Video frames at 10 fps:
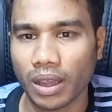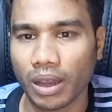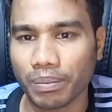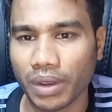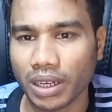
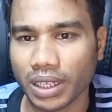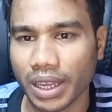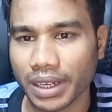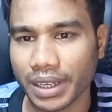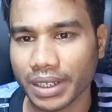a plan
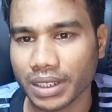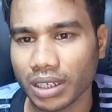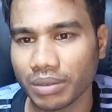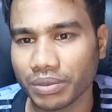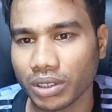can get
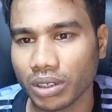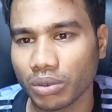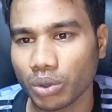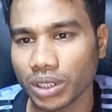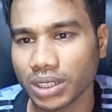up uh,
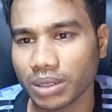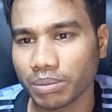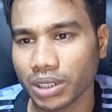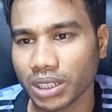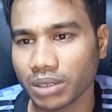worries
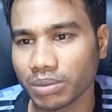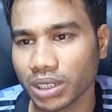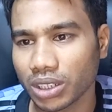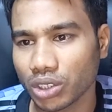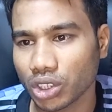might it
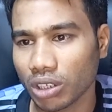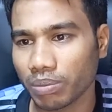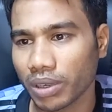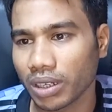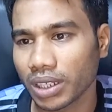be educational
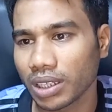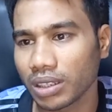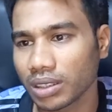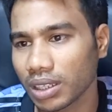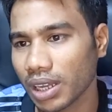plan
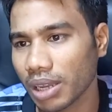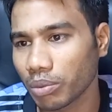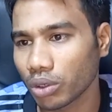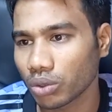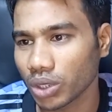health
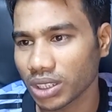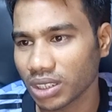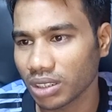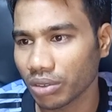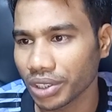life auto
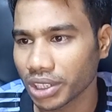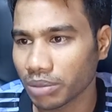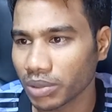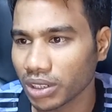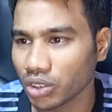accident or
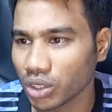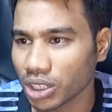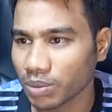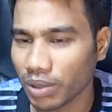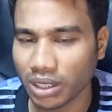retirement
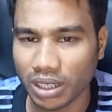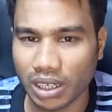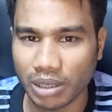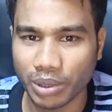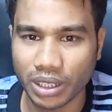insurance
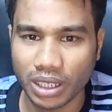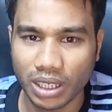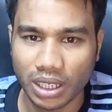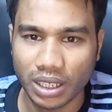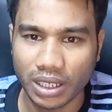plan living
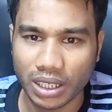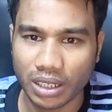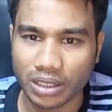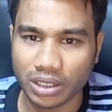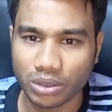in a
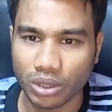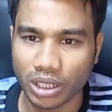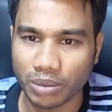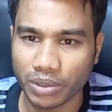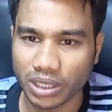country where
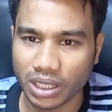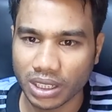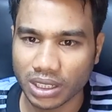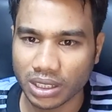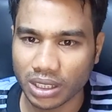
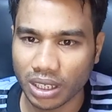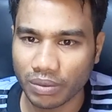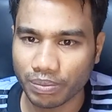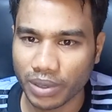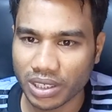everything is uh,
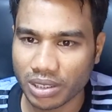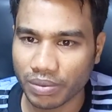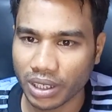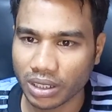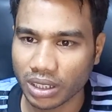past
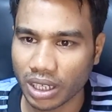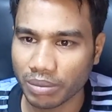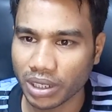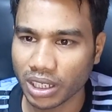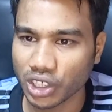fact
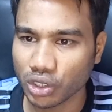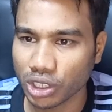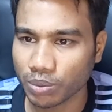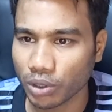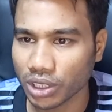having an
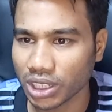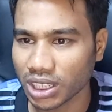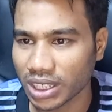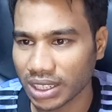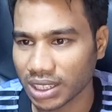insurance policy
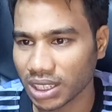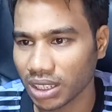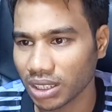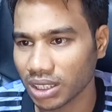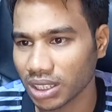is
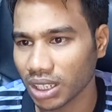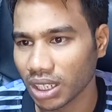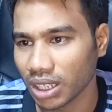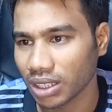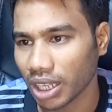necessary this
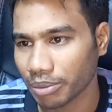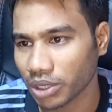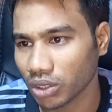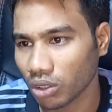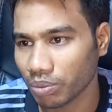the
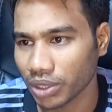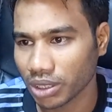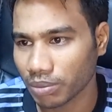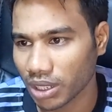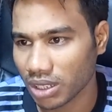absence of
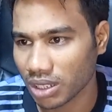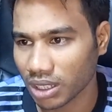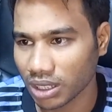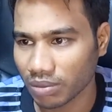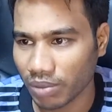this mass
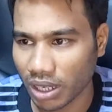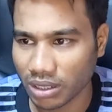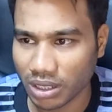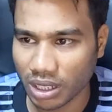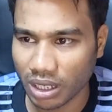needed
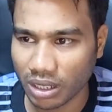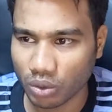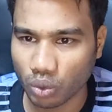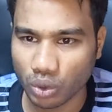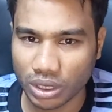plans uh,
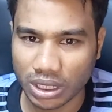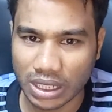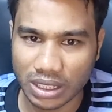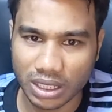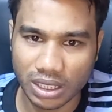could
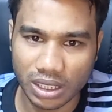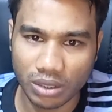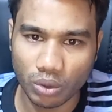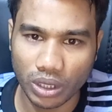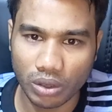cause
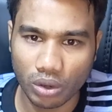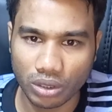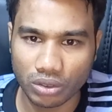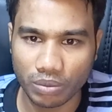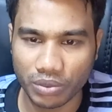you a
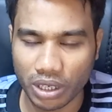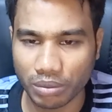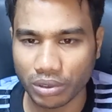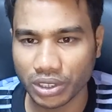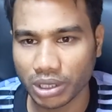lot of
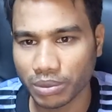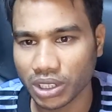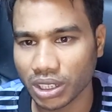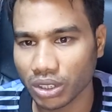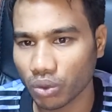troubles
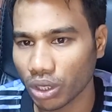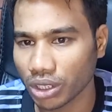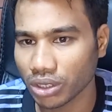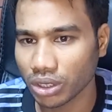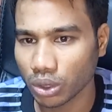imagine
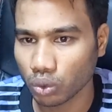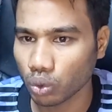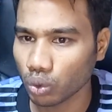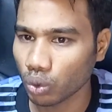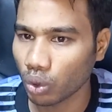what
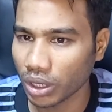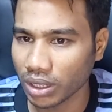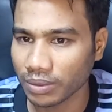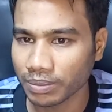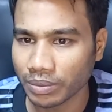to do
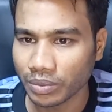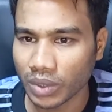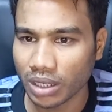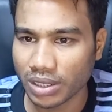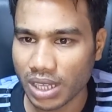when
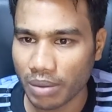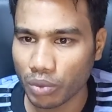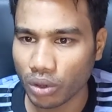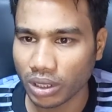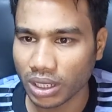
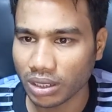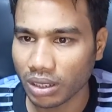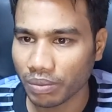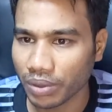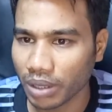someone in
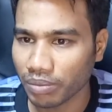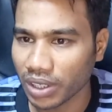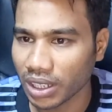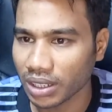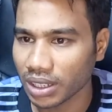the
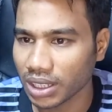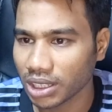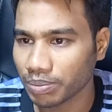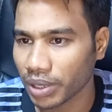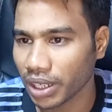family in
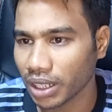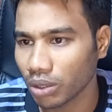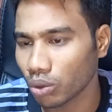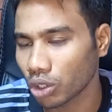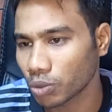risk paying
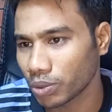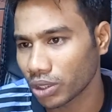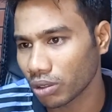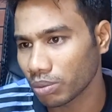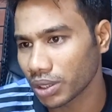your
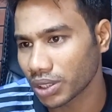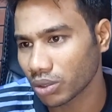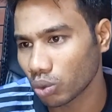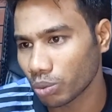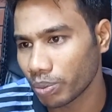hospital bills
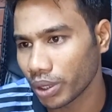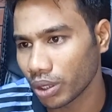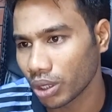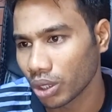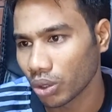could
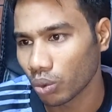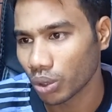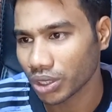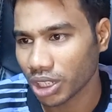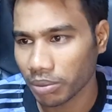be
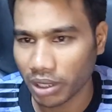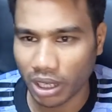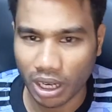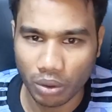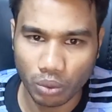worrisome and
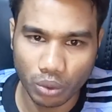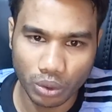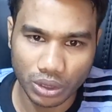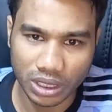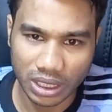how
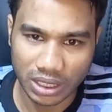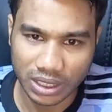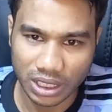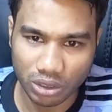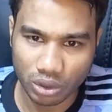would uh,
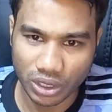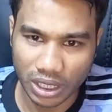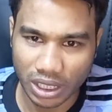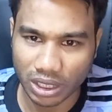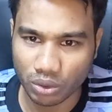send your
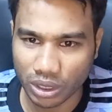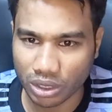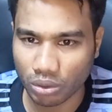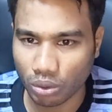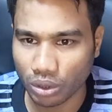children to
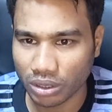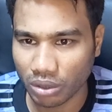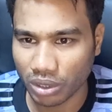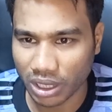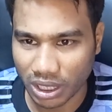school
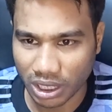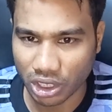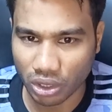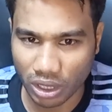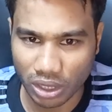without an
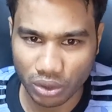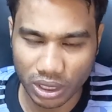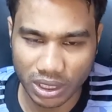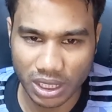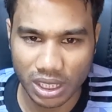education
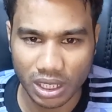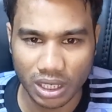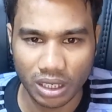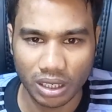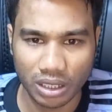insurance
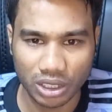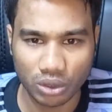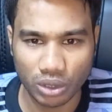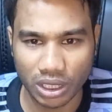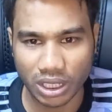uh,
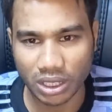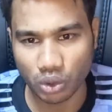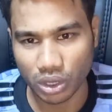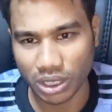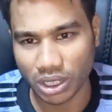surety
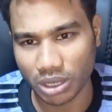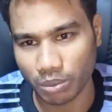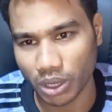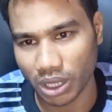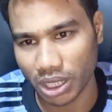insurance
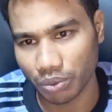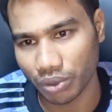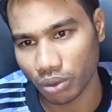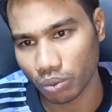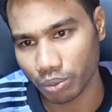may give
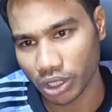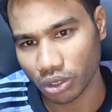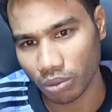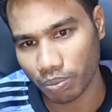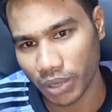you
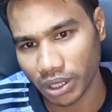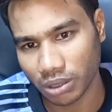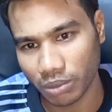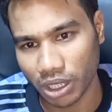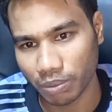peace of
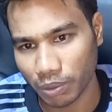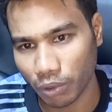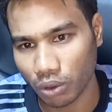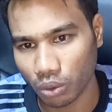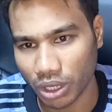mind. Many
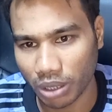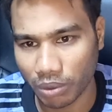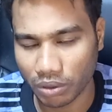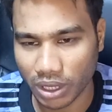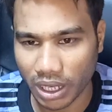people worry
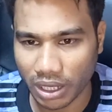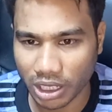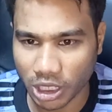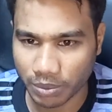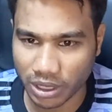about the
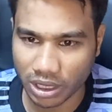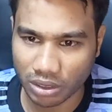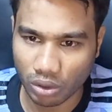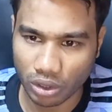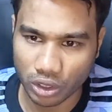
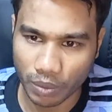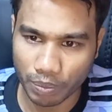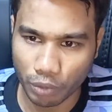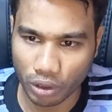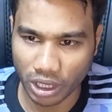unexpected loss of
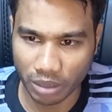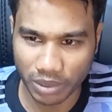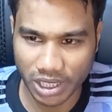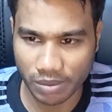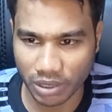important
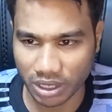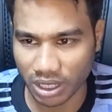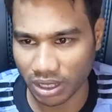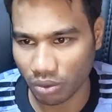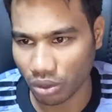investments
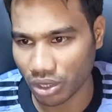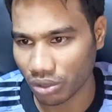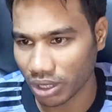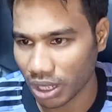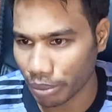and the
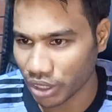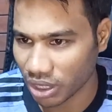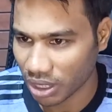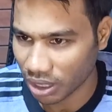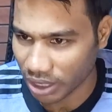costly damage
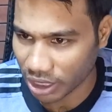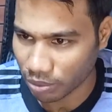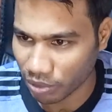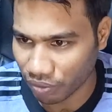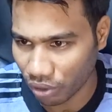uh,
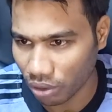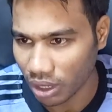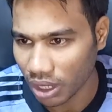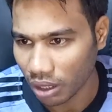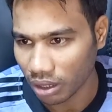that may flow
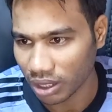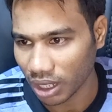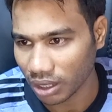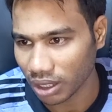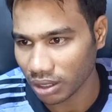
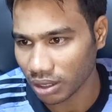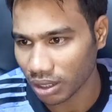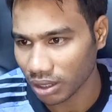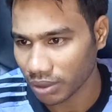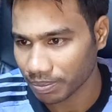rather than
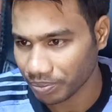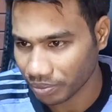uh,